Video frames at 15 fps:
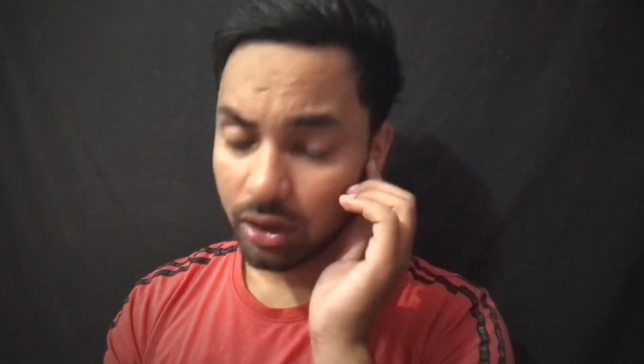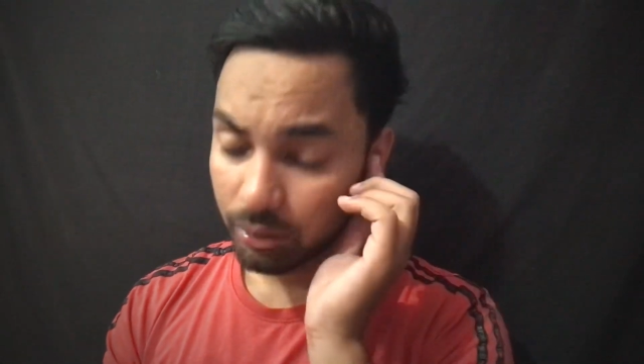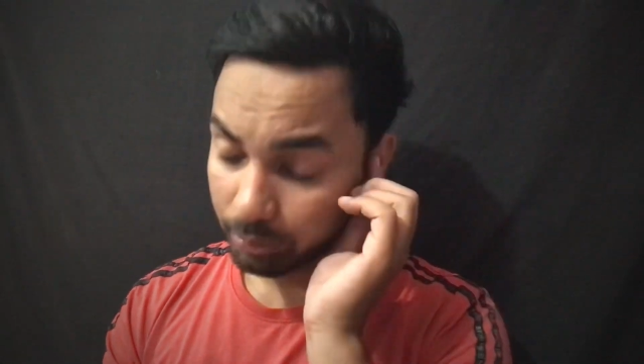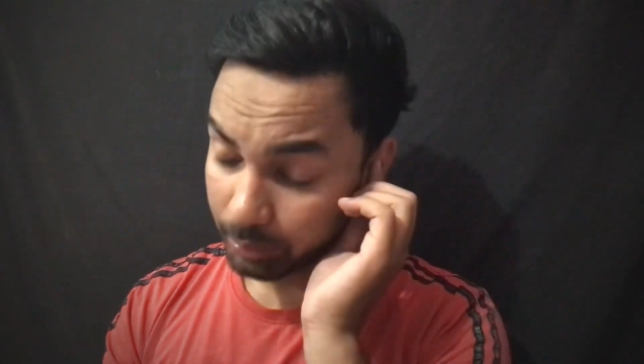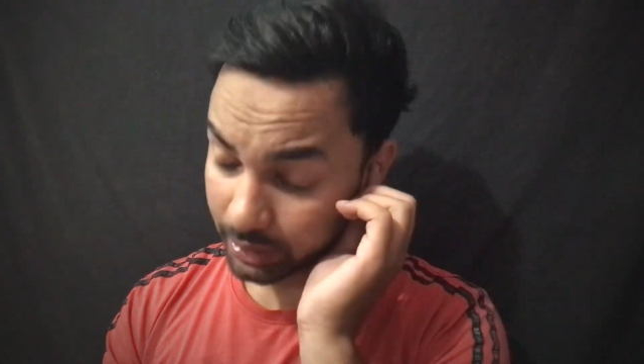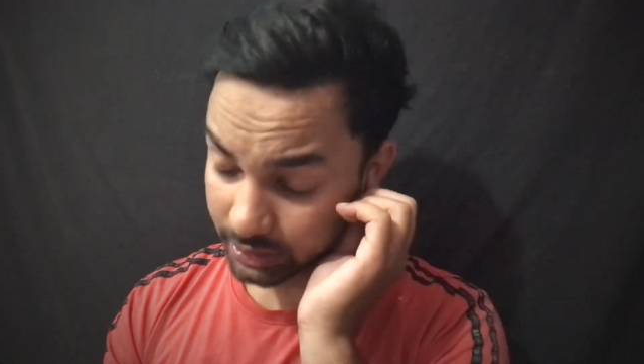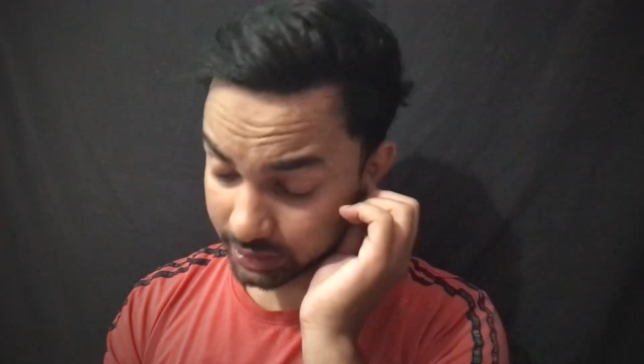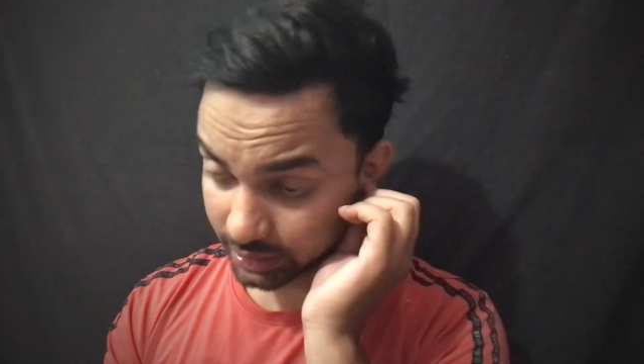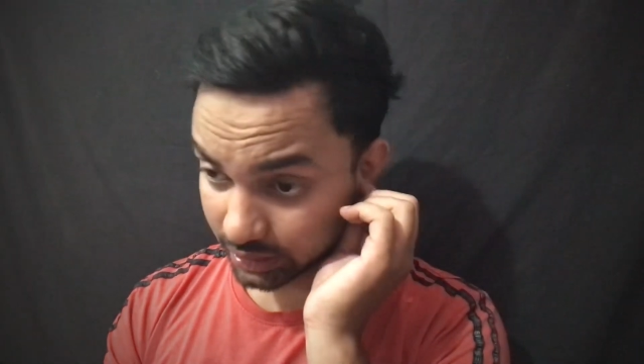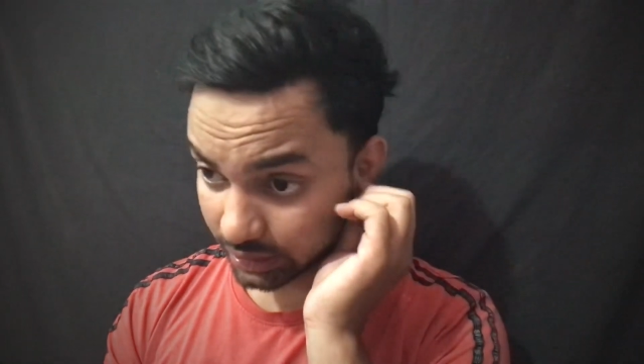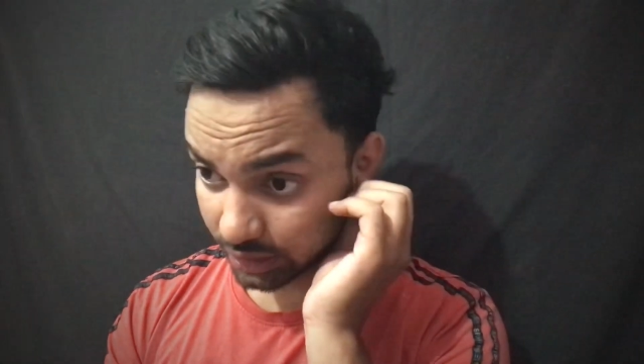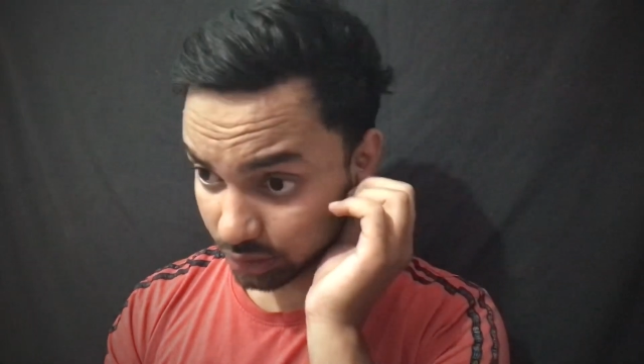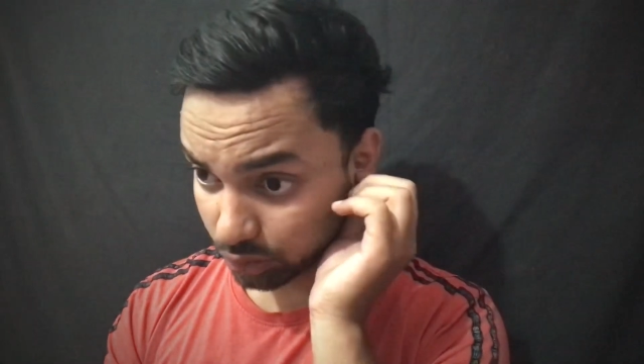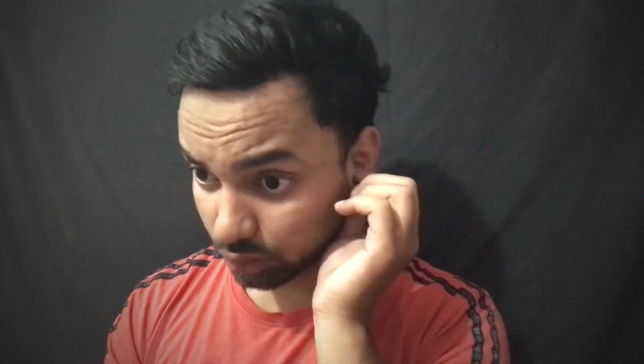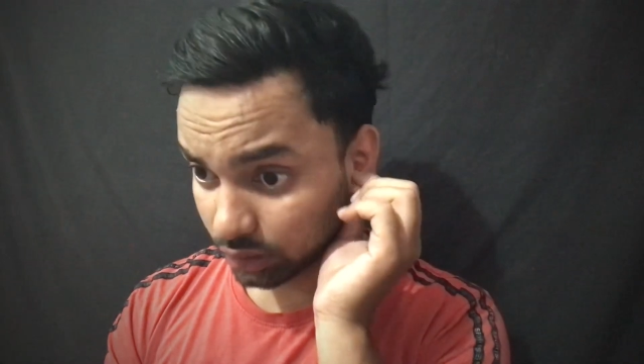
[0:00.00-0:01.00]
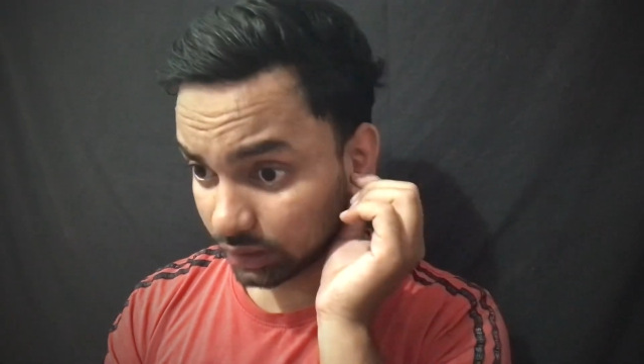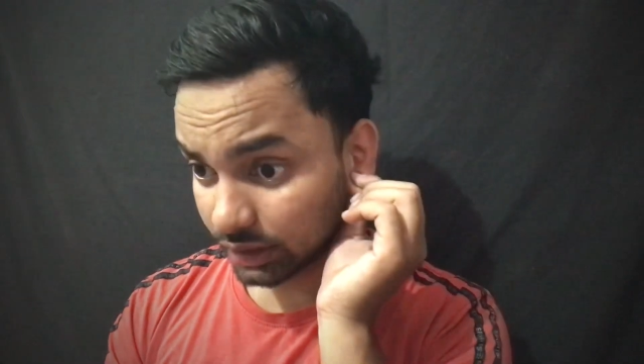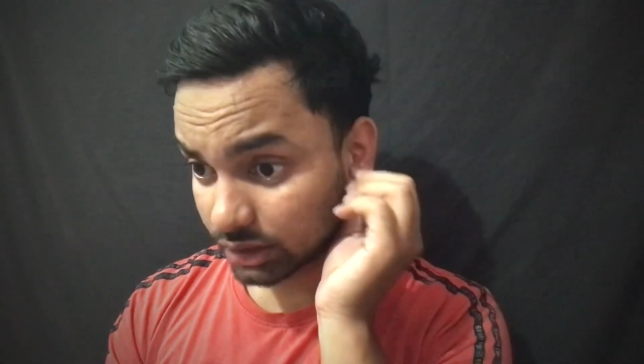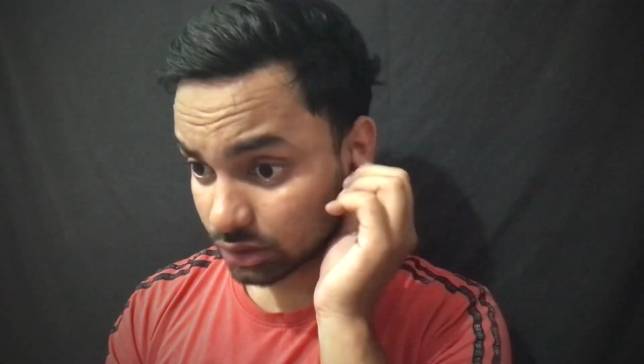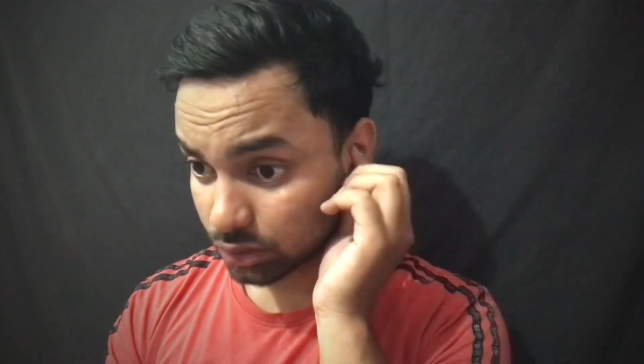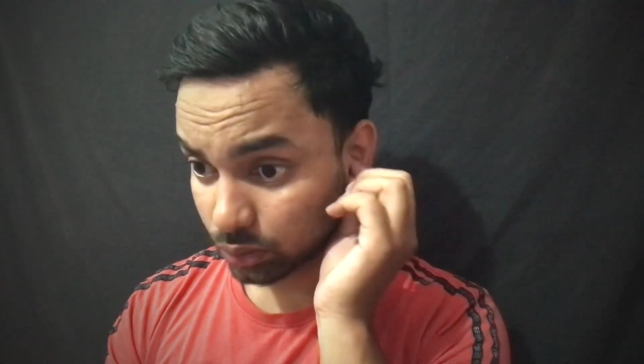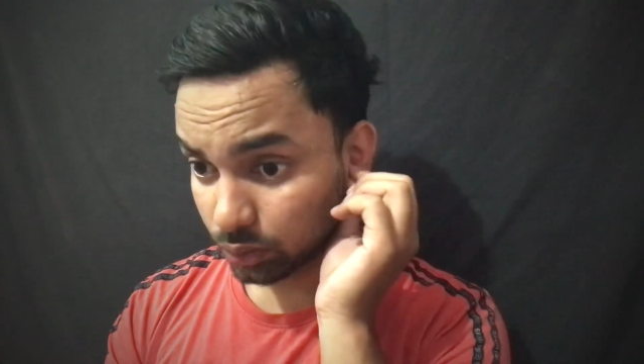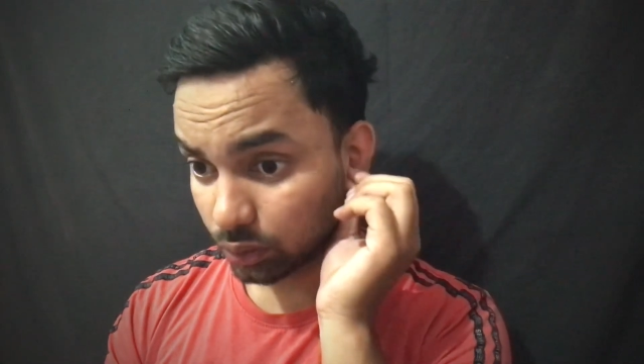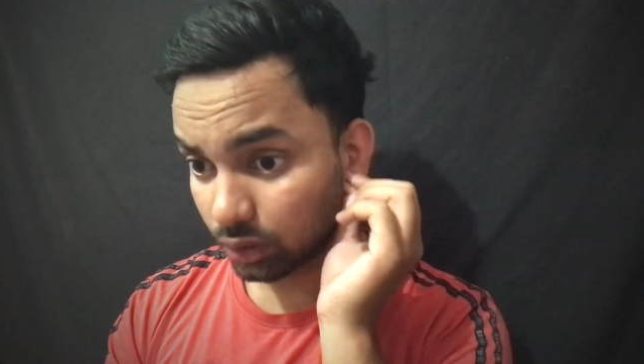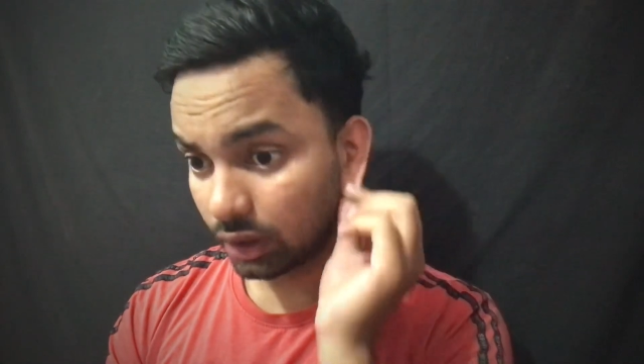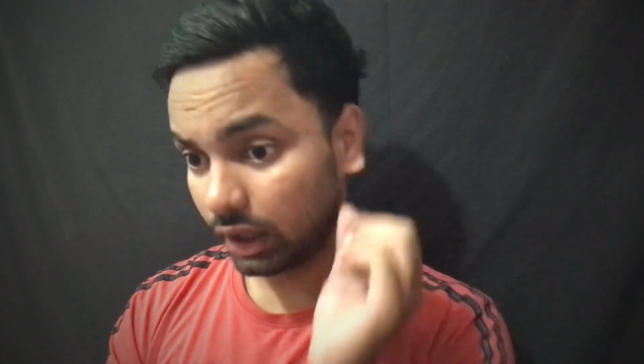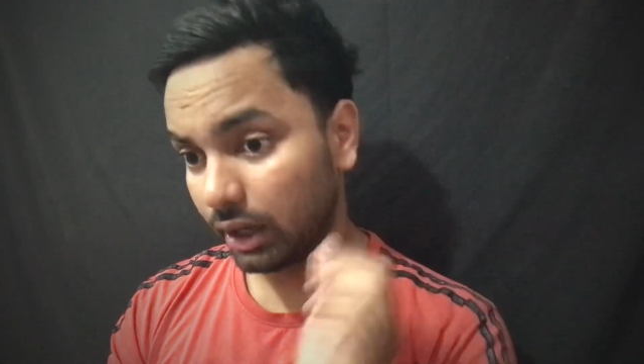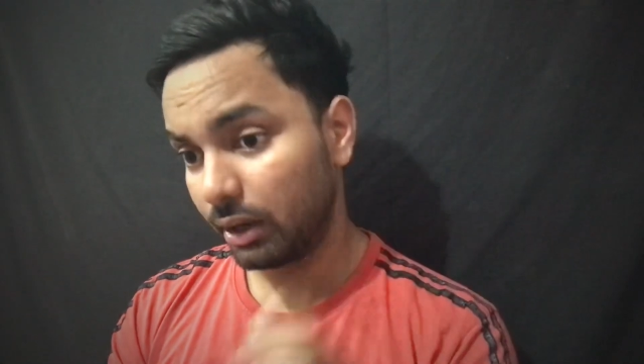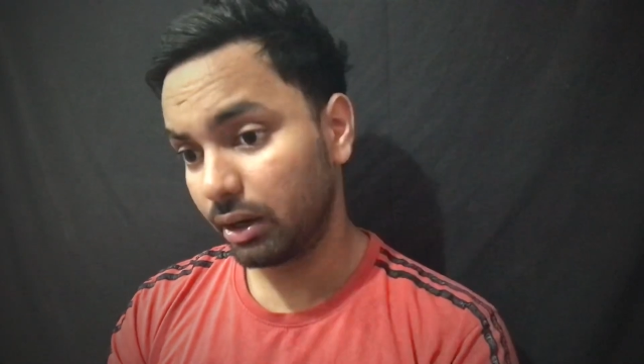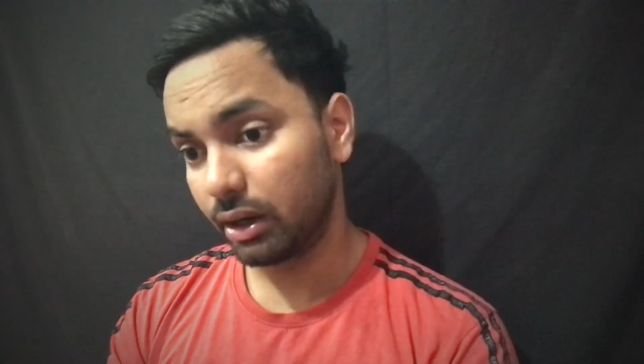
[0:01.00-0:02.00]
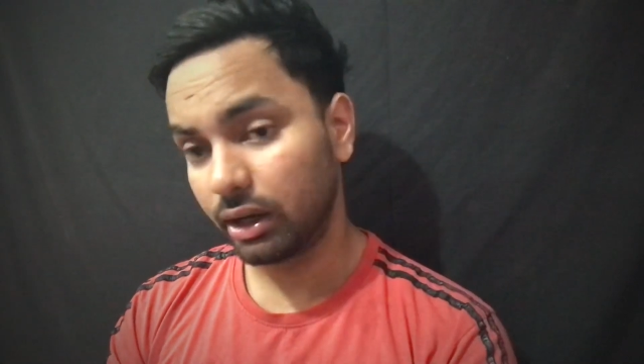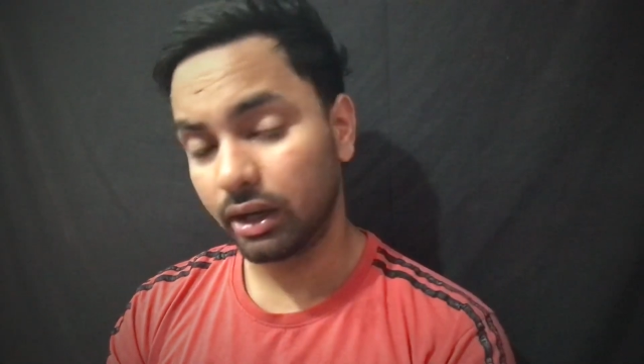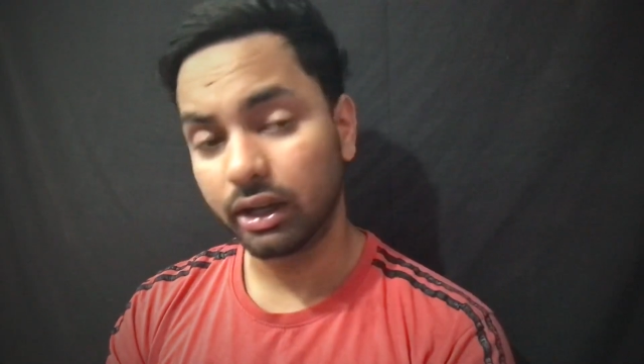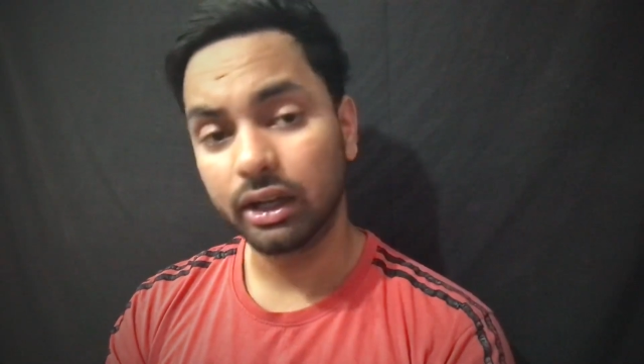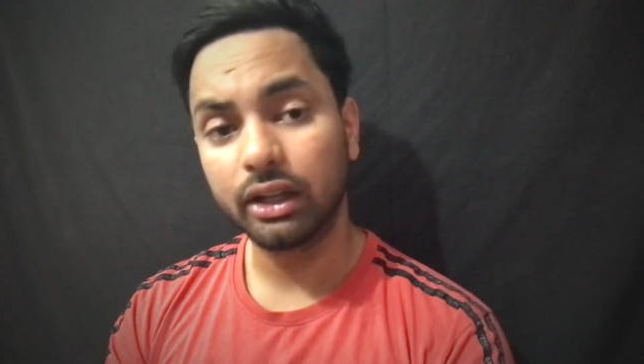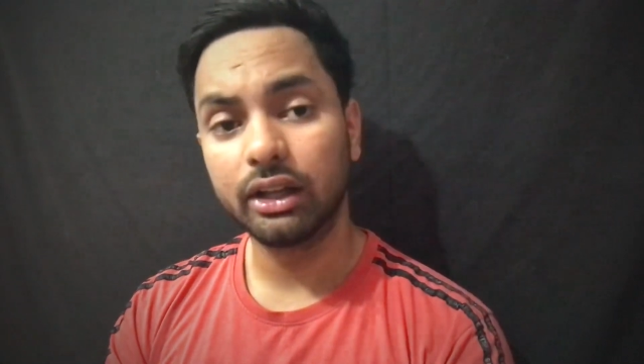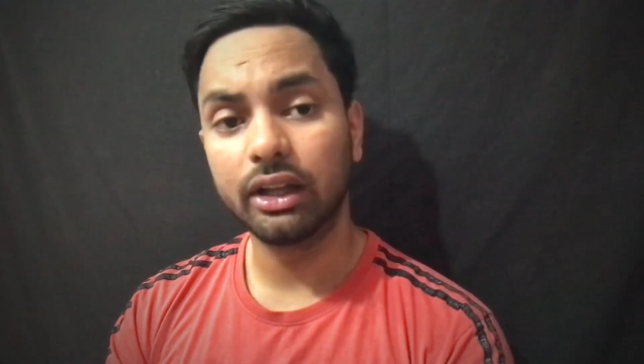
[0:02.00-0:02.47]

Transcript: basically role is to